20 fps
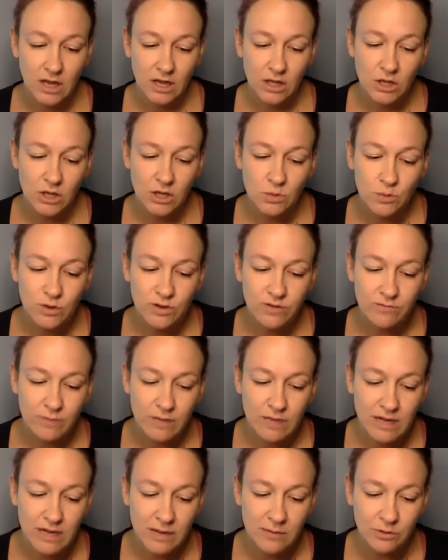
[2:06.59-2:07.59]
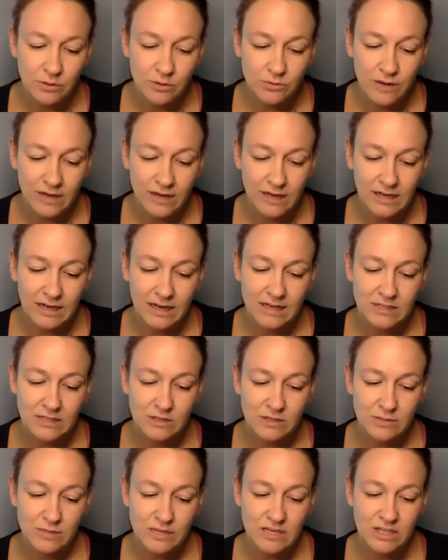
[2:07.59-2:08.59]
You would have been able to recognize
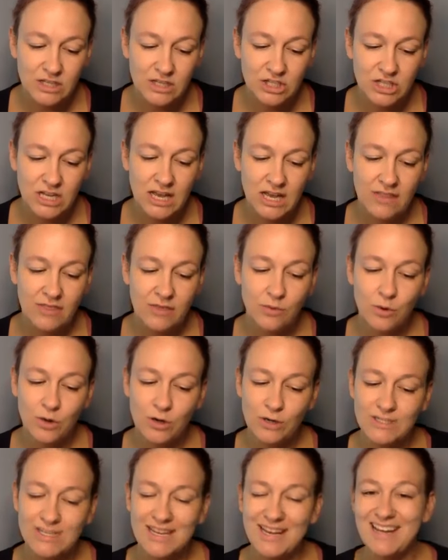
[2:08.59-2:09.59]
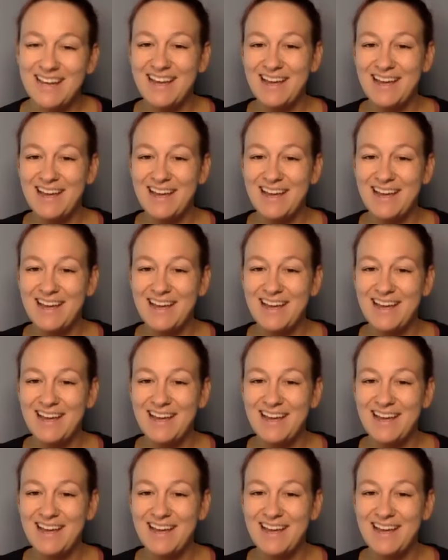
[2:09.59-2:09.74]
her because she had the words